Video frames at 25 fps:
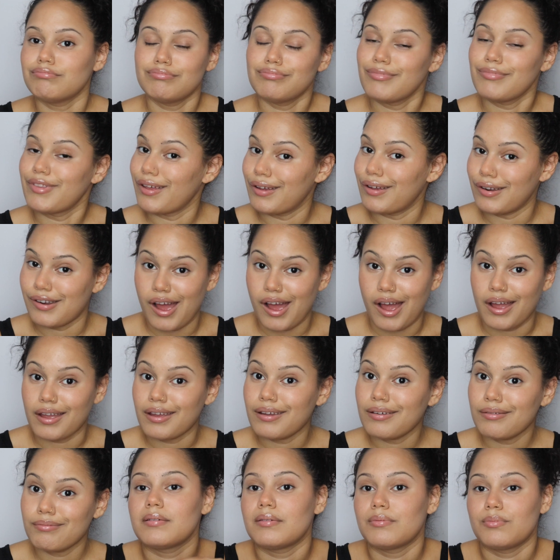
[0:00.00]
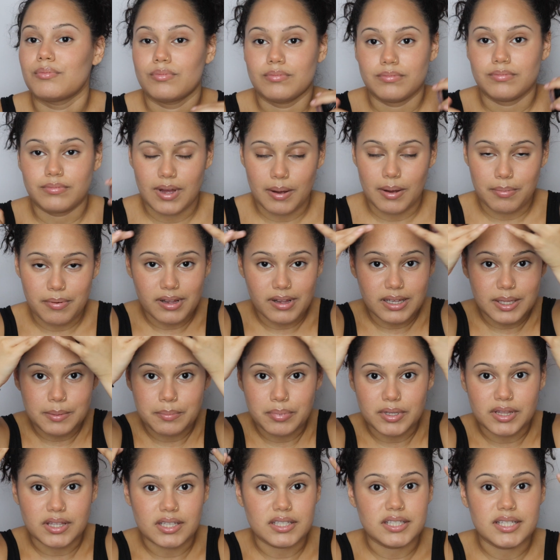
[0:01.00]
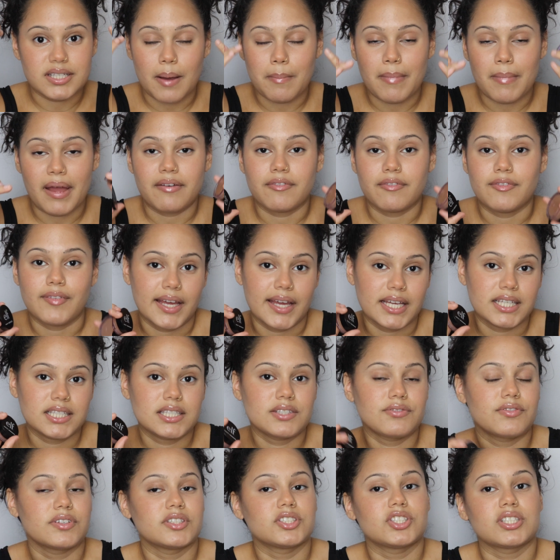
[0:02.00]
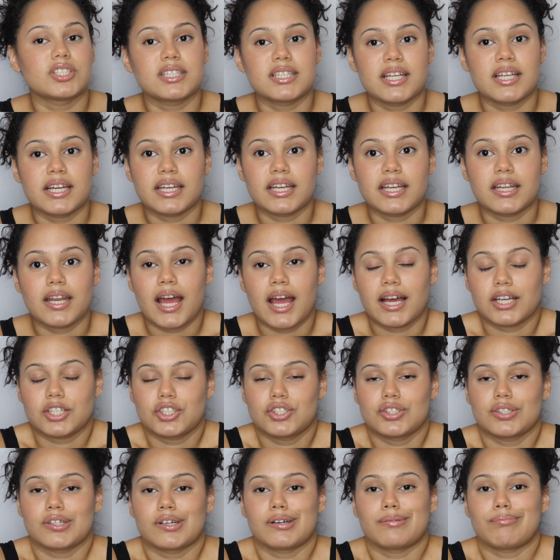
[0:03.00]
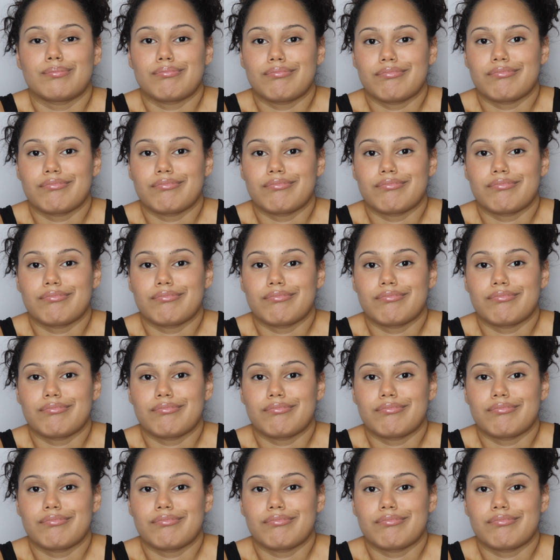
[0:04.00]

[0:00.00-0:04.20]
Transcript: the night, I'll probably put this on my face for just like an extra